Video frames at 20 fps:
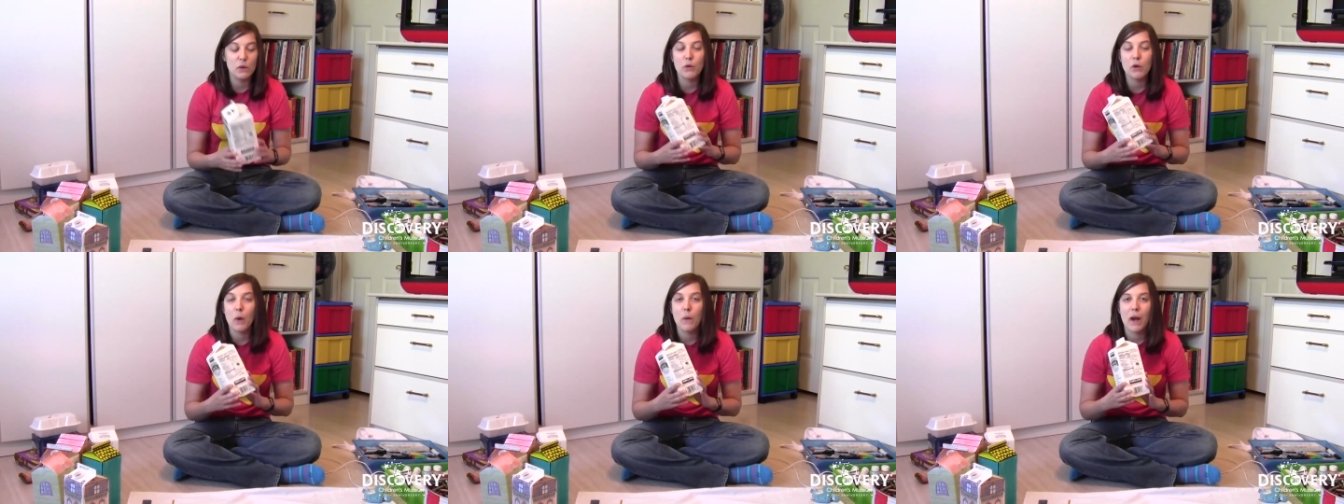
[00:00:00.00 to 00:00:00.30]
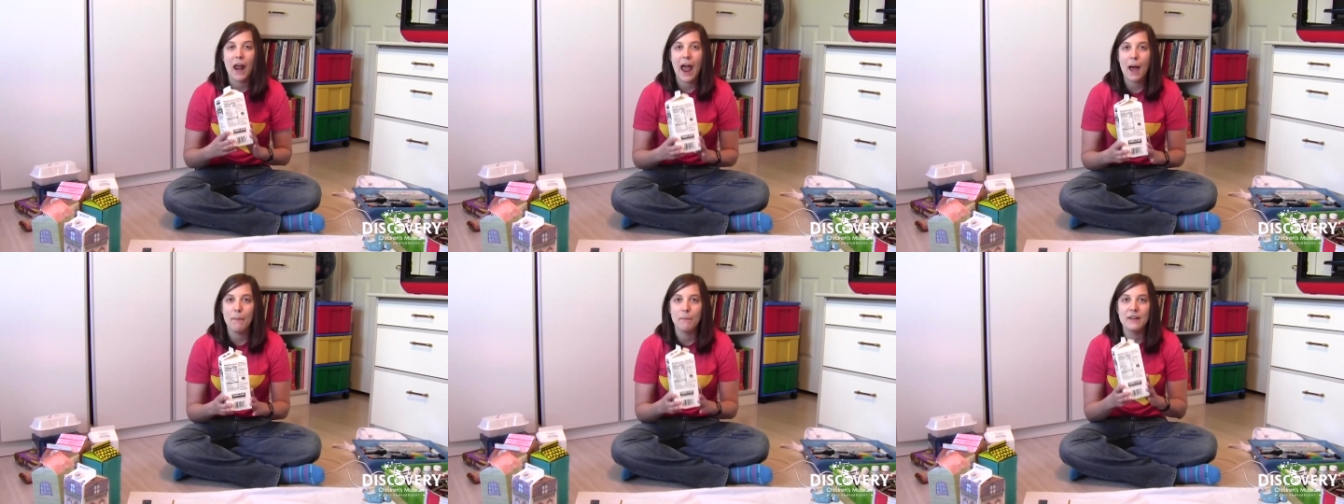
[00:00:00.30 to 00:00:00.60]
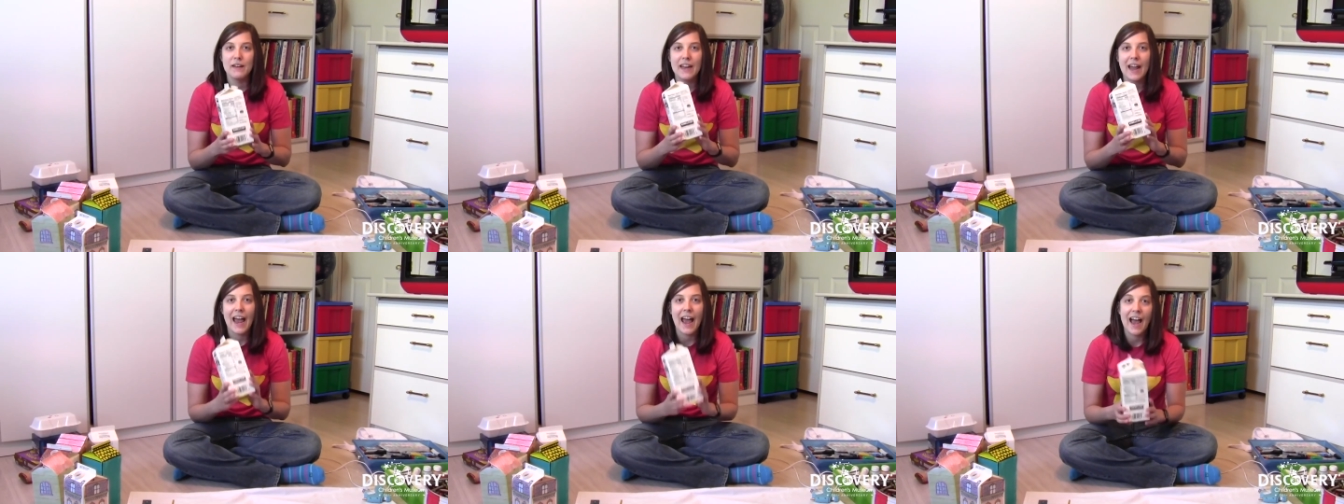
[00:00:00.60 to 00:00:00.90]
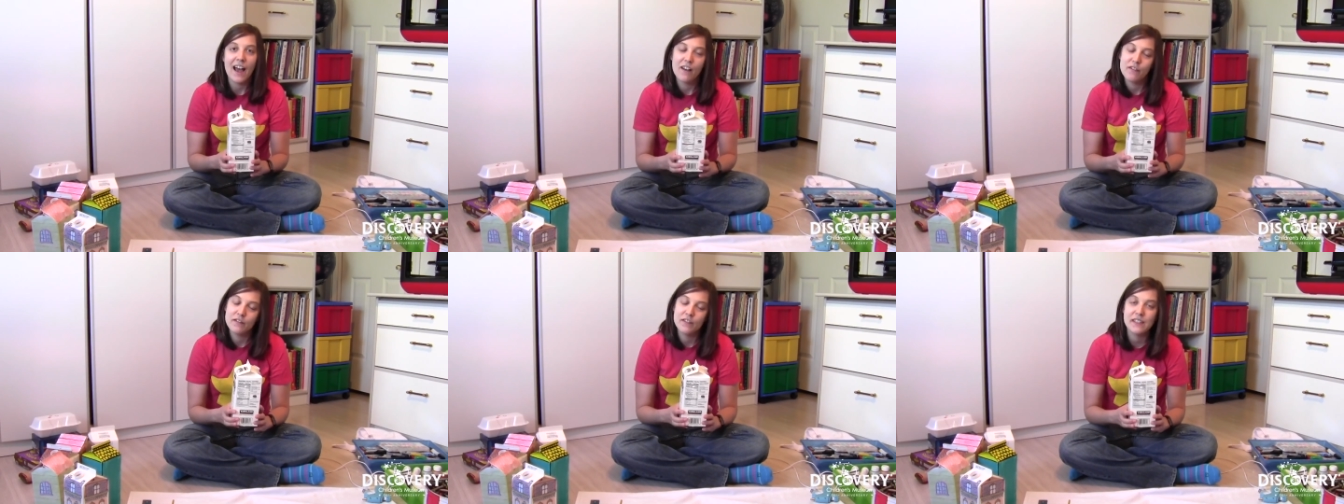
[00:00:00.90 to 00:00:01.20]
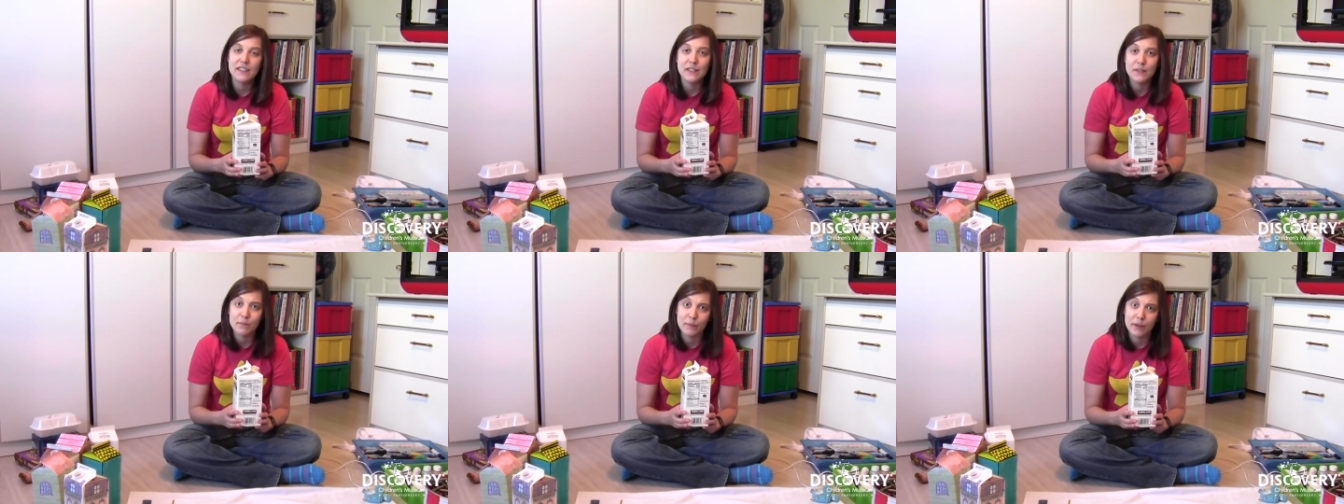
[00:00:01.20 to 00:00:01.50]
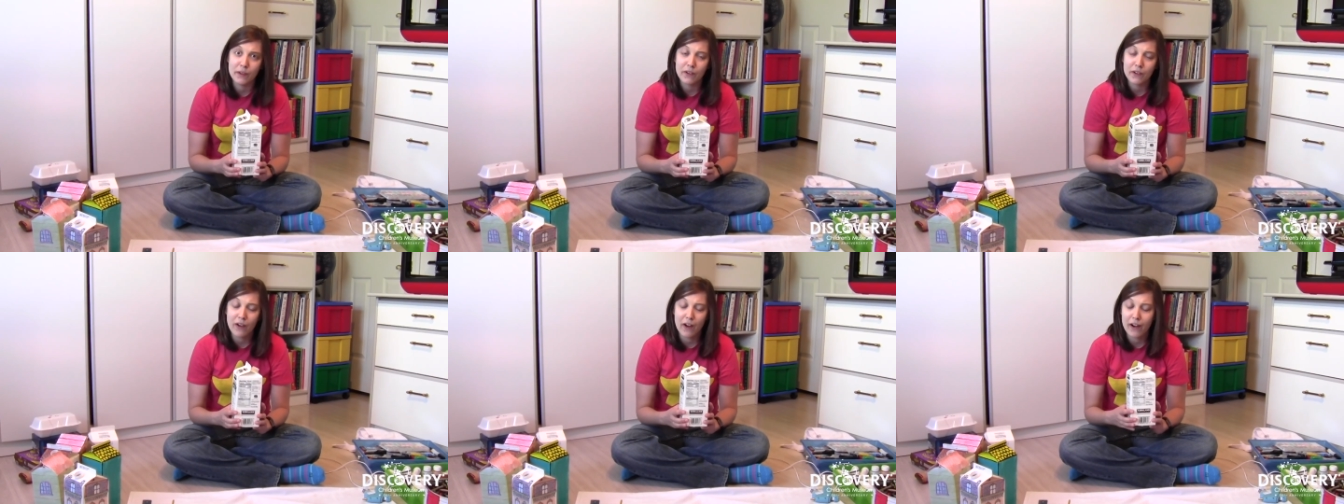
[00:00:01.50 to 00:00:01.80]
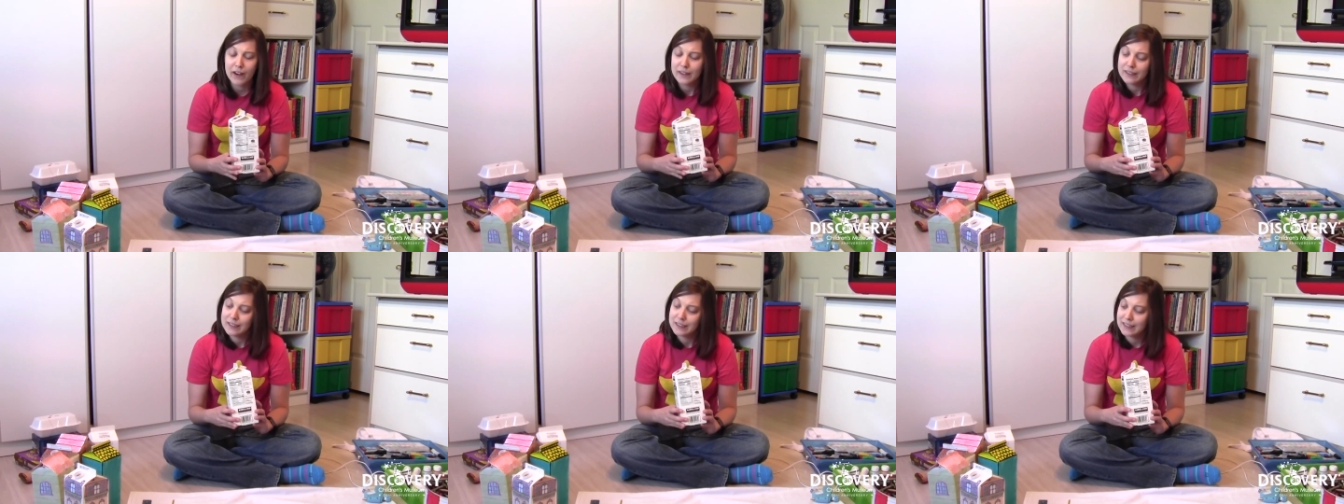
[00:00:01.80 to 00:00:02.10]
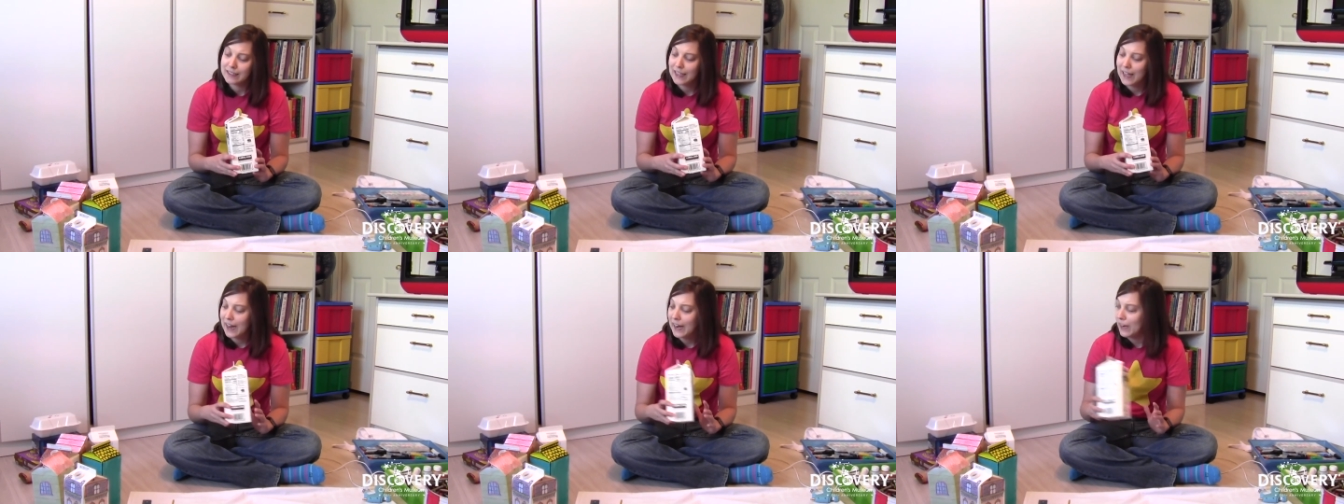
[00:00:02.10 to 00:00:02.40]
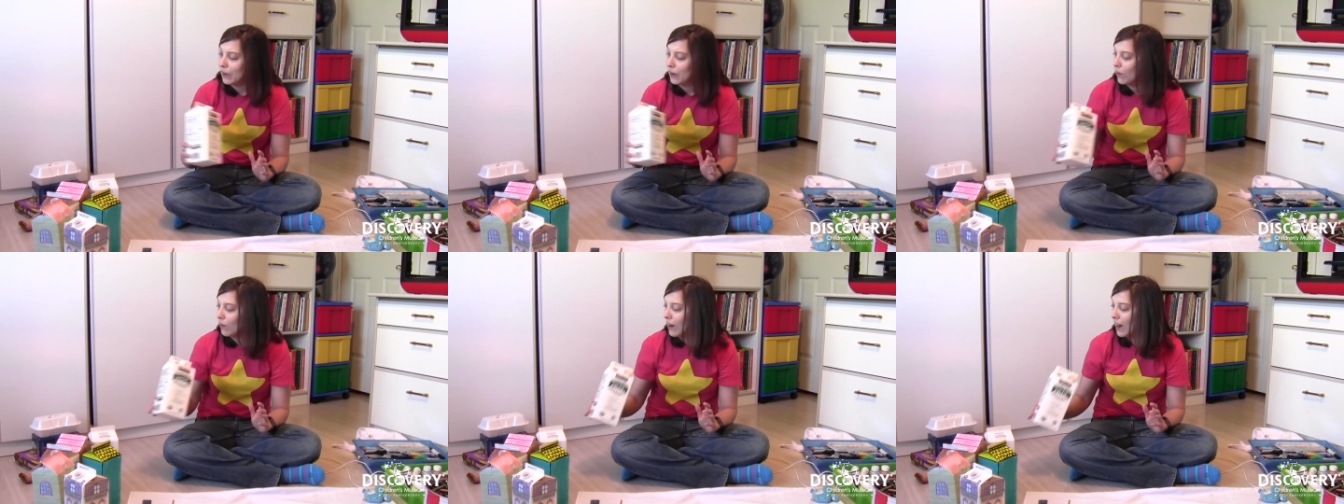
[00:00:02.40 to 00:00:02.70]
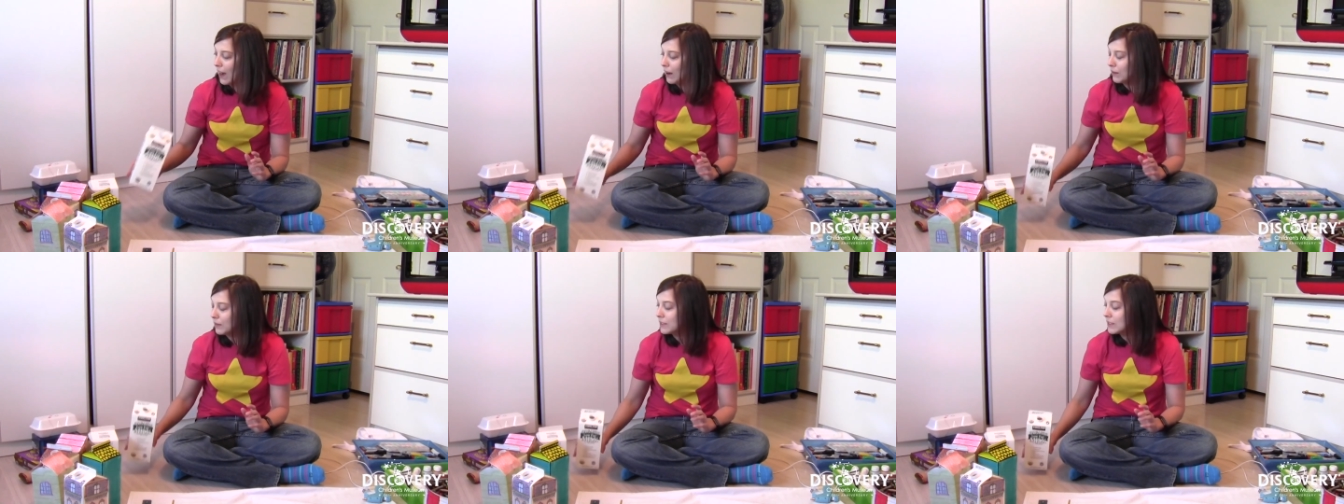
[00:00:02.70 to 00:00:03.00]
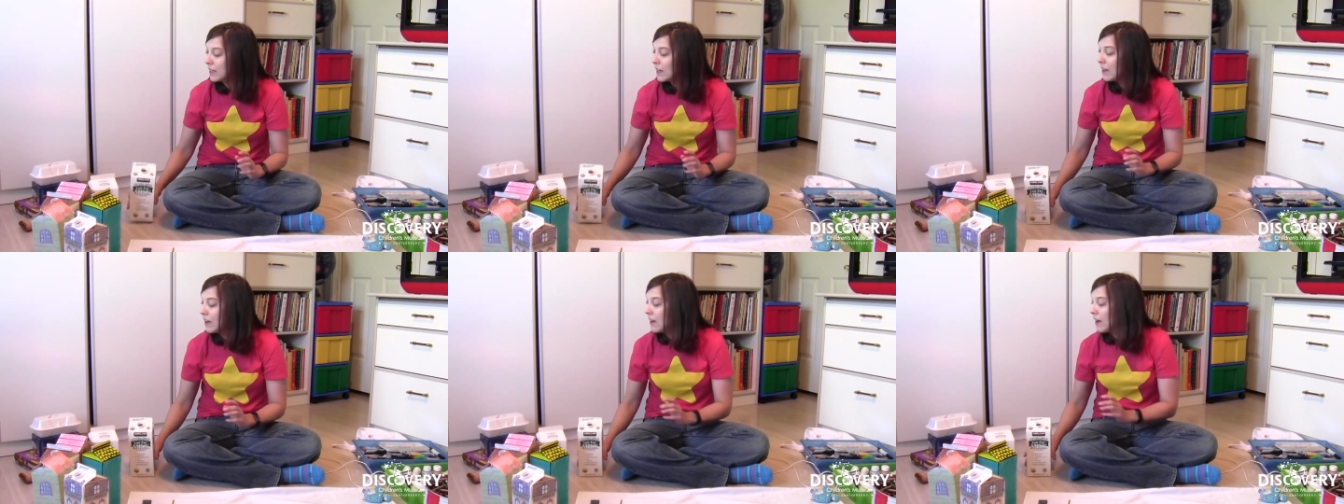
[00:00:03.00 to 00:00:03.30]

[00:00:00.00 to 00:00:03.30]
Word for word: you don't happen to have these milk cartons lying around.